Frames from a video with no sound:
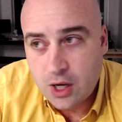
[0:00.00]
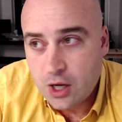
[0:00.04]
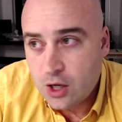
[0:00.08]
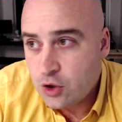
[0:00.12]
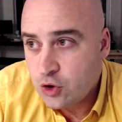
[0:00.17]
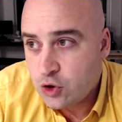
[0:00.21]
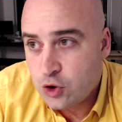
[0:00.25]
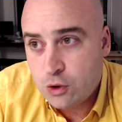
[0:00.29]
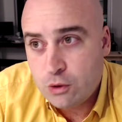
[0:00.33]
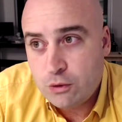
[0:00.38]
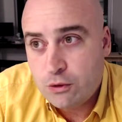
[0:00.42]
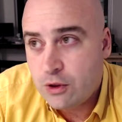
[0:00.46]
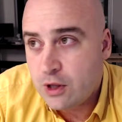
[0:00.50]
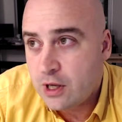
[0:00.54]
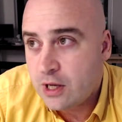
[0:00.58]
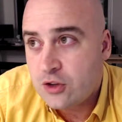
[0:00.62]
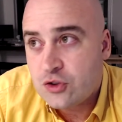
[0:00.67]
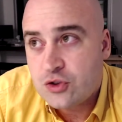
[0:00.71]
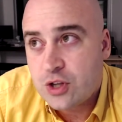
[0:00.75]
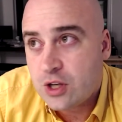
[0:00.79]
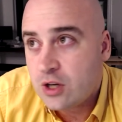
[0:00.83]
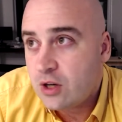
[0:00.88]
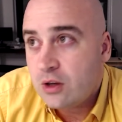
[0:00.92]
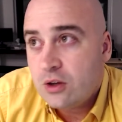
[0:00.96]
Two things
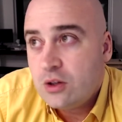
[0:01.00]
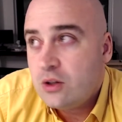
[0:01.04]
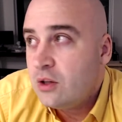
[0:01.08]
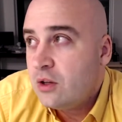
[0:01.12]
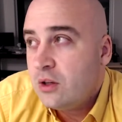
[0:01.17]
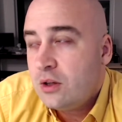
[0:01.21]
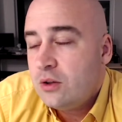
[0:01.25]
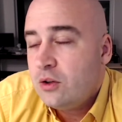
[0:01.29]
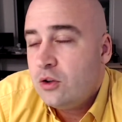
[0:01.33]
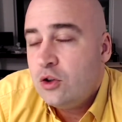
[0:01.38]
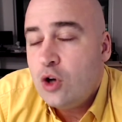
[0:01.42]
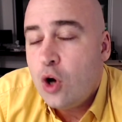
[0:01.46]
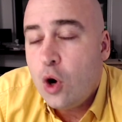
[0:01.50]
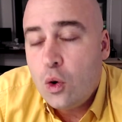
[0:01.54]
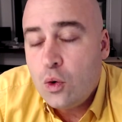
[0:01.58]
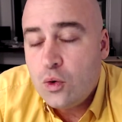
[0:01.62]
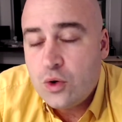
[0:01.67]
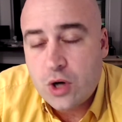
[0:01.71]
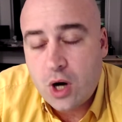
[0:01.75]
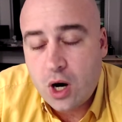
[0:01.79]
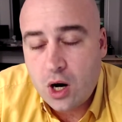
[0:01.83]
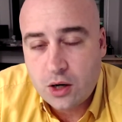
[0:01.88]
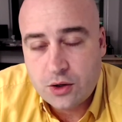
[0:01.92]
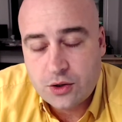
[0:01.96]
that no
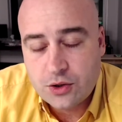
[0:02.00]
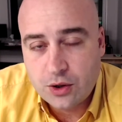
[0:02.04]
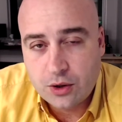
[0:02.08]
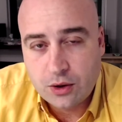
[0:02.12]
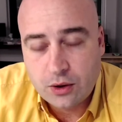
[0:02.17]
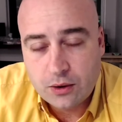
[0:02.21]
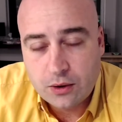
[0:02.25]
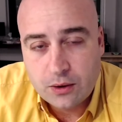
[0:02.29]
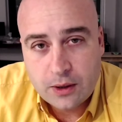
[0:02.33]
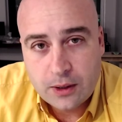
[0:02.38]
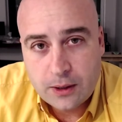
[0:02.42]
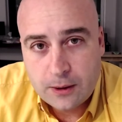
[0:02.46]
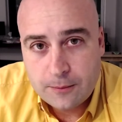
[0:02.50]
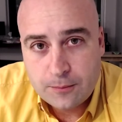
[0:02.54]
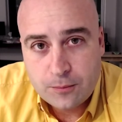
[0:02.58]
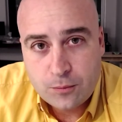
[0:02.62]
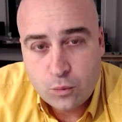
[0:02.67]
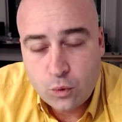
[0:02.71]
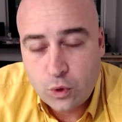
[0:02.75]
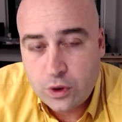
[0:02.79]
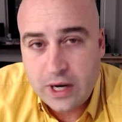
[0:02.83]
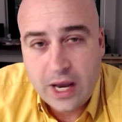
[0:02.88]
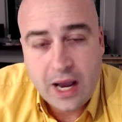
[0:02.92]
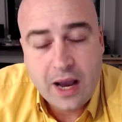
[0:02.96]
doctor
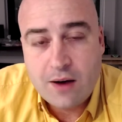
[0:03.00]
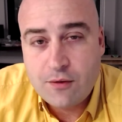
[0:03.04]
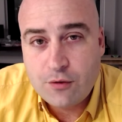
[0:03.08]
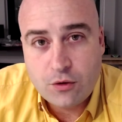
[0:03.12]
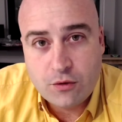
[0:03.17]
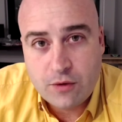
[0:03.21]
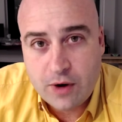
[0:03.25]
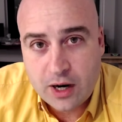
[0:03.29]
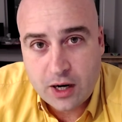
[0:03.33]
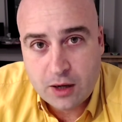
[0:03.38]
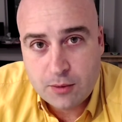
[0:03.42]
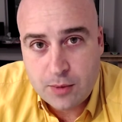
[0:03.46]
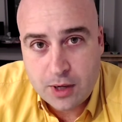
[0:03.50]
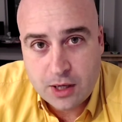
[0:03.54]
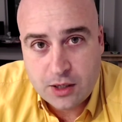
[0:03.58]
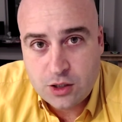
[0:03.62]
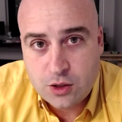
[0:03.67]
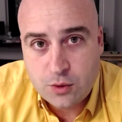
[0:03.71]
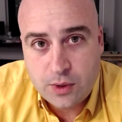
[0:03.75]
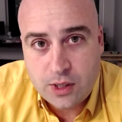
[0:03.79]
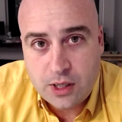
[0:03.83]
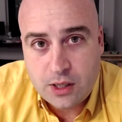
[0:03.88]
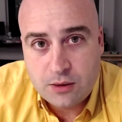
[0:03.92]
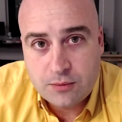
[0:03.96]
would ever recommend
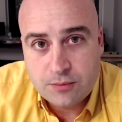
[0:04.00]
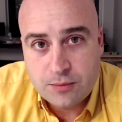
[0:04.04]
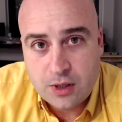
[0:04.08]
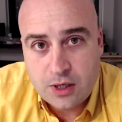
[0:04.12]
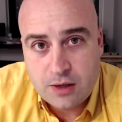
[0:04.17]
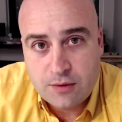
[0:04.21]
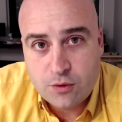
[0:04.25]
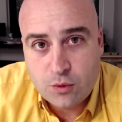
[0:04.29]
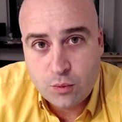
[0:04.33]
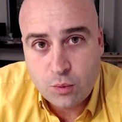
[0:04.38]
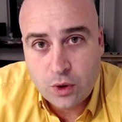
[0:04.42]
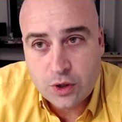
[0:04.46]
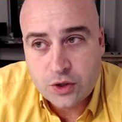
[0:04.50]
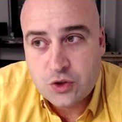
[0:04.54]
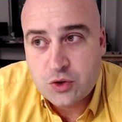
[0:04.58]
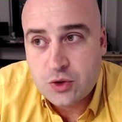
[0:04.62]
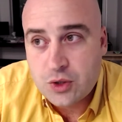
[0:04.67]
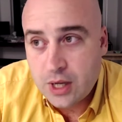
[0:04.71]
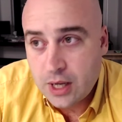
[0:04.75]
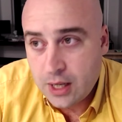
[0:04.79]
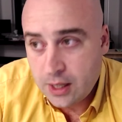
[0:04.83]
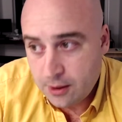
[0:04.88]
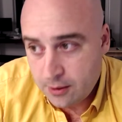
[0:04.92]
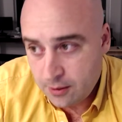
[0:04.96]
you eat even once.
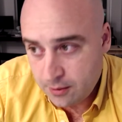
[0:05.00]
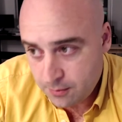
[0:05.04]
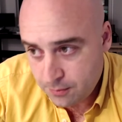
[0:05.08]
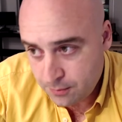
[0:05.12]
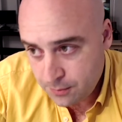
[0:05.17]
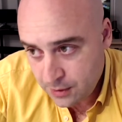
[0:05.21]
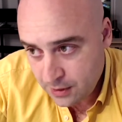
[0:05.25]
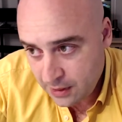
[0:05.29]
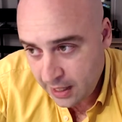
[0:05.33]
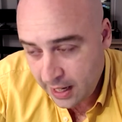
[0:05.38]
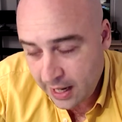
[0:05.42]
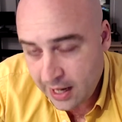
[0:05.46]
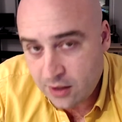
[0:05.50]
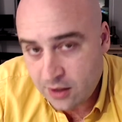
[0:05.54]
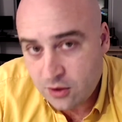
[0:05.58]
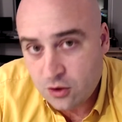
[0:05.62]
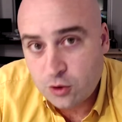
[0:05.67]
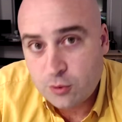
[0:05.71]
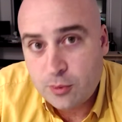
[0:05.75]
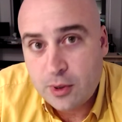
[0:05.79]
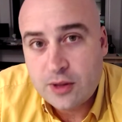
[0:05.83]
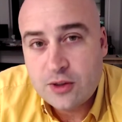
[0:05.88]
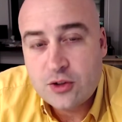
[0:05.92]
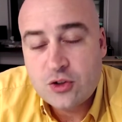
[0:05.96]
Being
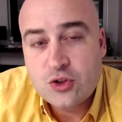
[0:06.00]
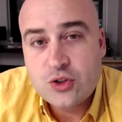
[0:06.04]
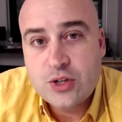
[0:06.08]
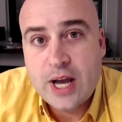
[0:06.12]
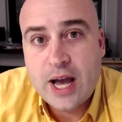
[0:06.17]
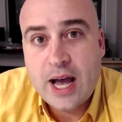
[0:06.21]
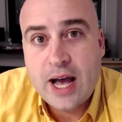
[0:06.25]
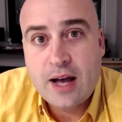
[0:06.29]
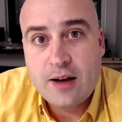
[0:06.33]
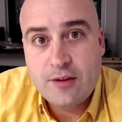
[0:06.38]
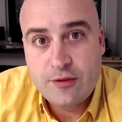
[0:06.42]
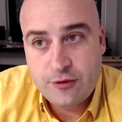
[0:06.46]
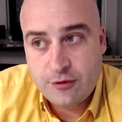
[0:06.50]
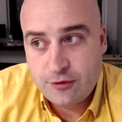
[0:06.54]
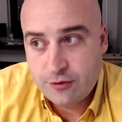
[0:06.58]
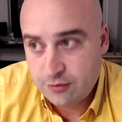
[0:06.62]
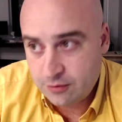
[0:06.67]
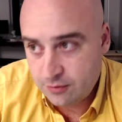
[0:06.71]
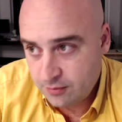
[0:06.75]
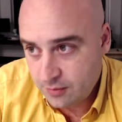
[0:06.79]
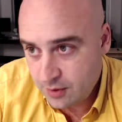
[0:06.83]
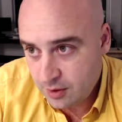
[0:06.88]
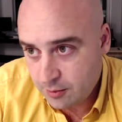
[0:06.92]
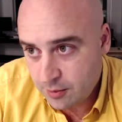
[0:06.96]
handled by the staff,
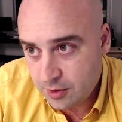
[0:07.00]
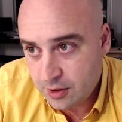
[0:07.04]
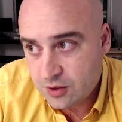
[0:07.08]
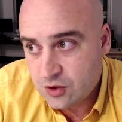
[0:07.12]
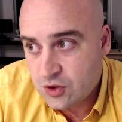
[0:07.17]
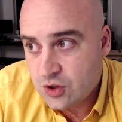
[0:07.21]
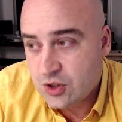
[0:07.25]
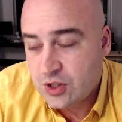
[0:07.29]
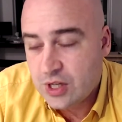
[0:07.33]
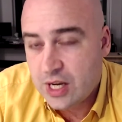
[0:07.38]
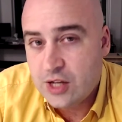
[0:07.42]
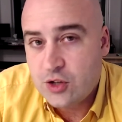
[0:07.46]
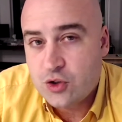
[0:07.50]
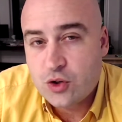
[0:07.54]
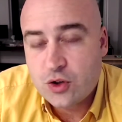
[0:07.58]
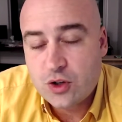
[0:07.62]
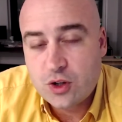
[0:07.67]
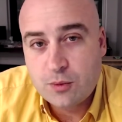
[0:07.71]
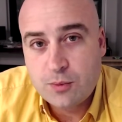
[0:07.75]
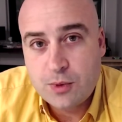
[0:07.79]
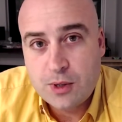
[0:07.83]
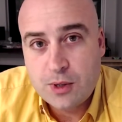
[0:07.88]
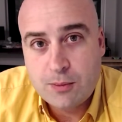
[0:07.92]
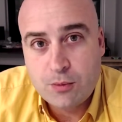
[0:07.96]
I mean, it's a danger to
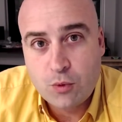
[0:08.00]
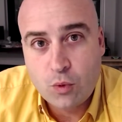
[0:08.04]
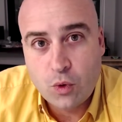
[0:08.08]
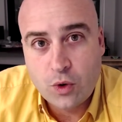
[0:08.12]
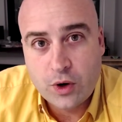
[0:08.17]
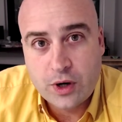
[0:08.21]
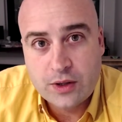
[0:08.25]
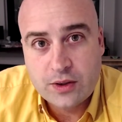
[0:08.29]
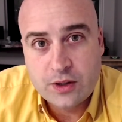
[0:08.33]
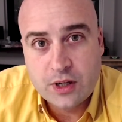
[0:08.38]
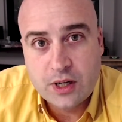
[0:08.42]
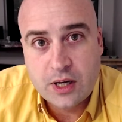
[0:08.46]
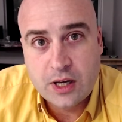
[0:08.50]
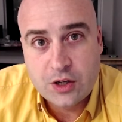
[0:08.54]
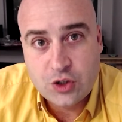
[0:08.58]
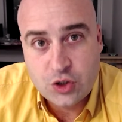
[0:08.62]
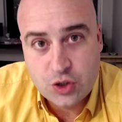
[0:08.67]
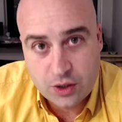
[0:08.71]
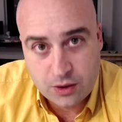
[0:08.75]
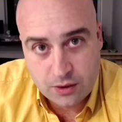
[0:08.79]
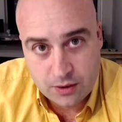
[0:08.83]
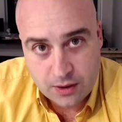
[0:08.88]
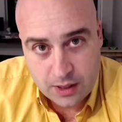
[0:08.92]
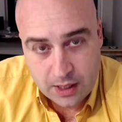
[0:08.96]
the people working in the
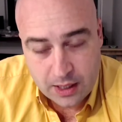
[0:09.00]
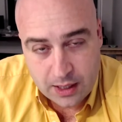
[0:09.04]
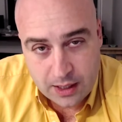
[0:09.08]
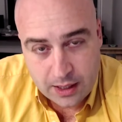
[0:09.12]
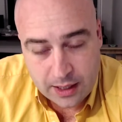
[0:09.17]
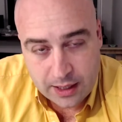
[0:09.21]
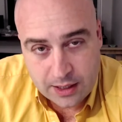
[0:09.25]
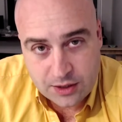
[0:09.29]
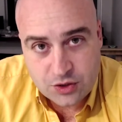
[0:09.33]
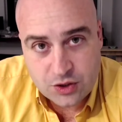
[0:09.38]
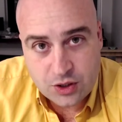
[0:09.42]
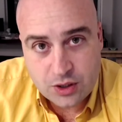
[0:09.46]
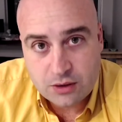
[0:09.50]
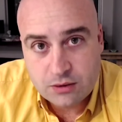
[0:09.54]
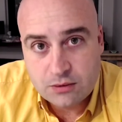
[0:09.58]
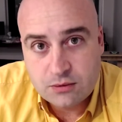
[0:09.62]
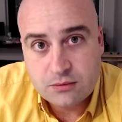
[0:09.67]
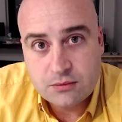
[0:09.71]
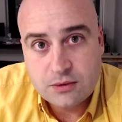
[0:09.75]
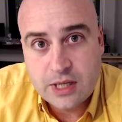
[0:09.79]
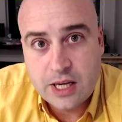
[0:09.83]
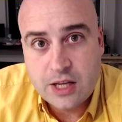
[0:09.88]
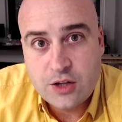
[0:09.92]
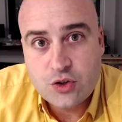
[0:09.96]
kitchen. It's a
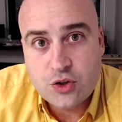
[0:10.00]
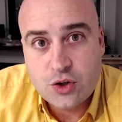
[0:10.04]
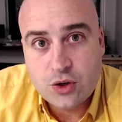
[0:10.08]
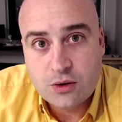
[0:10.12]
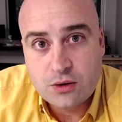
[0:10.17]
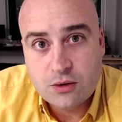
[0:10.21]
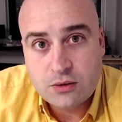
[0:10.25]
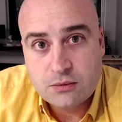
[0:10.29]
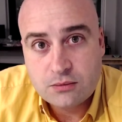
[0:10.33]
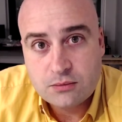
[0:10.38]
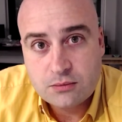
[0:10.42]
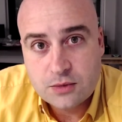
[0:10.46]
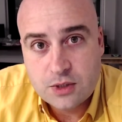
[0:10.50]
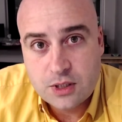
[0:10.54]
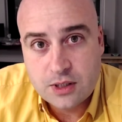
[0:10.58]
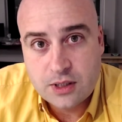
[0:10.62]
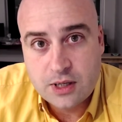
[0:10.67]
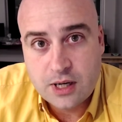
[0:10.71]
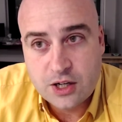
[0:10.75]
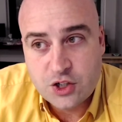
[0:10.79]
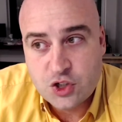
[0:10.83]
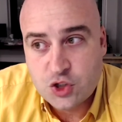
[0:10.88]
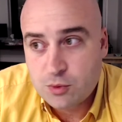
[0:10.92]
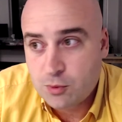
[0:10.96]
danger to the
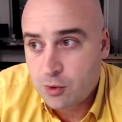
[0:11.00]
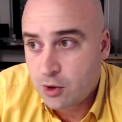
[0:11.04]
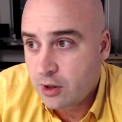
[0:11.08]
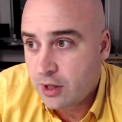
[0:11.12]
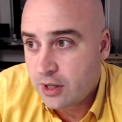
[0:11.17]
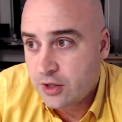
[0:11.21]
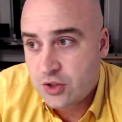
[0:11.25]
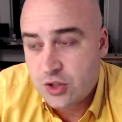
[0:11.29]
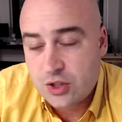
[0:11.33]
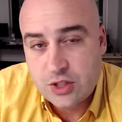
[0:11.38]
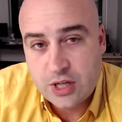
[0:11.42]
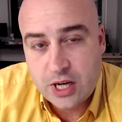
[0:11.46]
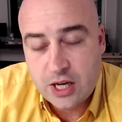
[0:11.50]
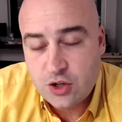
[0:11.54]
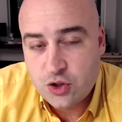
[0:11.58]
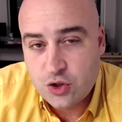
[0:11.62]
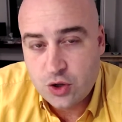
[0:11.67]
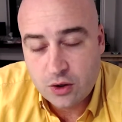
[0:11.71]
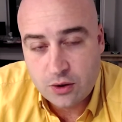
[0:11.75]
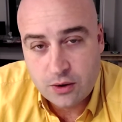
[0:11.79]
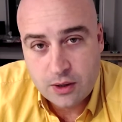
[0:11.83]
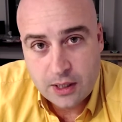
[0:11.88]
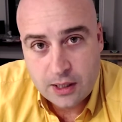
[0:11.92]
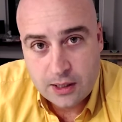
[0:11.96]
customer. It's a
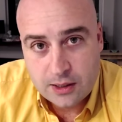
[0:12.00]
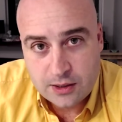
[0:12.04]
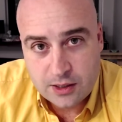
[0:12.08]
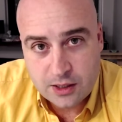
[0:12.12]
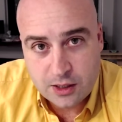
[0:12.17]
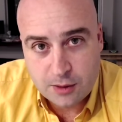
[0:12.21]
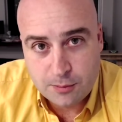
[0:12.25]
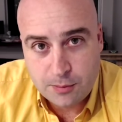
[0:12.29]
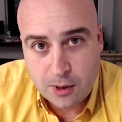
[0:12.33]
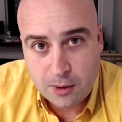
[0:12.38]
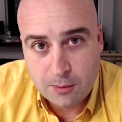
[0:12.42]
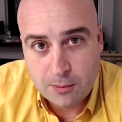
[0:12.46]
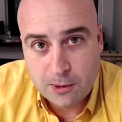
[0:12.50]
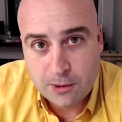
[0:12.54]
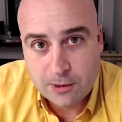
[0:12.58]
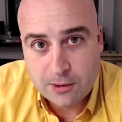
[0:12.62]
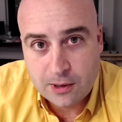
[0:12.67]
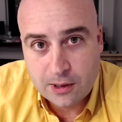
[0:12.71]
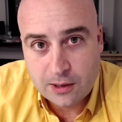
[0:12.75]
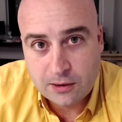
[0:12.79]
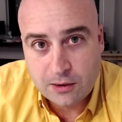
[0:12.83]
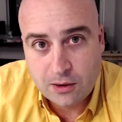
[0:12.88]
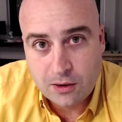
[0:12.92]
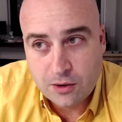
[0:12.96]
danger to the public
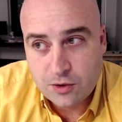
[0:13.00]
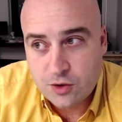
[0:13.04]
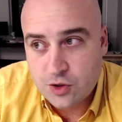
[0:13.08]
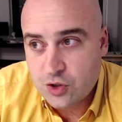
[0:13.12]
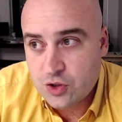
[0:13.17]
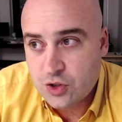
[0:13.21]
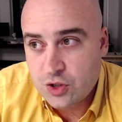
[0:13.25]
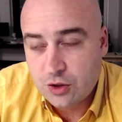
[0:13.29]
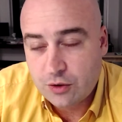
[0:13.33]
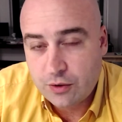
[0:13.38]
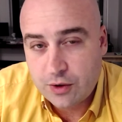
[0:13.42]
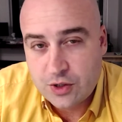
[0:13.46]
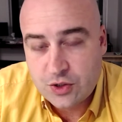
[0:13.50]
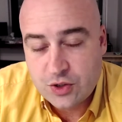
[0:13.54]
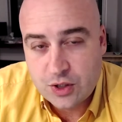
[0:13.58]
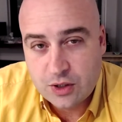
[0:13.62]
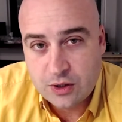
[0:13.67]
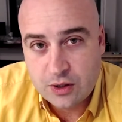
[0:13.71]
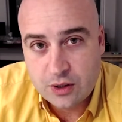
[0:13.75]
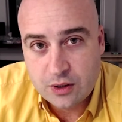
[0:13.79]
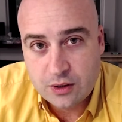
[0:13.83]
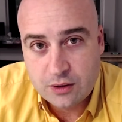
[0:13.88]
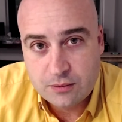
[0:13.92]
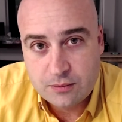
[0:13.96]
at large. It's increasing
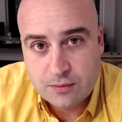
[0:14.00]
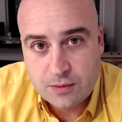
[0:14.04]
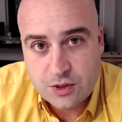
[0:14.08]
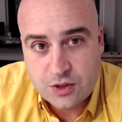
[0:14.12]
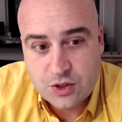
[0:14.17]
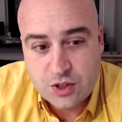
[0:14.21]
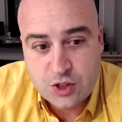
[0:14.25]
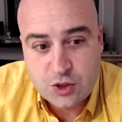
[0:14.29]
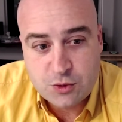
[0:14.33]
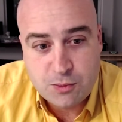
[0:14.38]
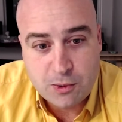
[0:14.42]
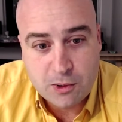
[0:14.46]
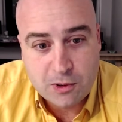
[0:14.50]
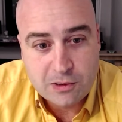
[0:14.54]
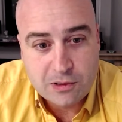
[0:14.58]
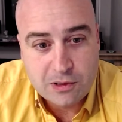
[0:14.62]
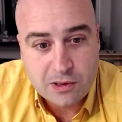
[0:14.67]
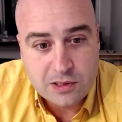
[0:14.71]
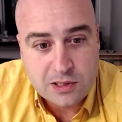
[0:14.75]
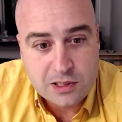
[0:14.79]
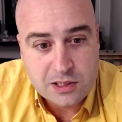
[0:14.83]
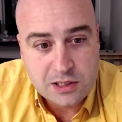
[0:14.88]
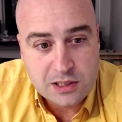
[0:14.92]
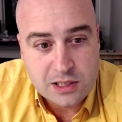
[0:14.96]
the disease burden on
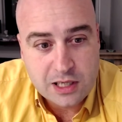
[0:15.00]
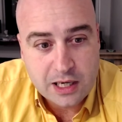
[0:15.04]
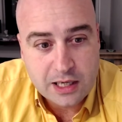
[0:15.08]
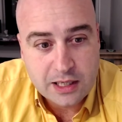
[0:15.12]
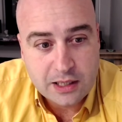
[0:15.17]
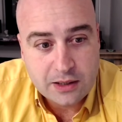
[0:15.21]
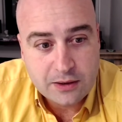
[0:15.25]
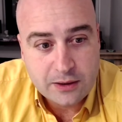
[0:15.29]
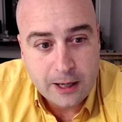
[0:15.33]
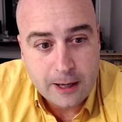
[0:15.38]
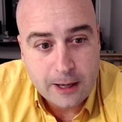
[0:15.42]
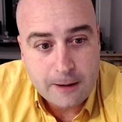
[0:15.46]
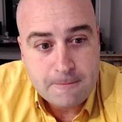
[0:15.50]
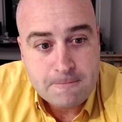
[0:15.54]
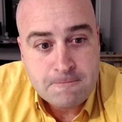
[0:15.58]
society. Okay,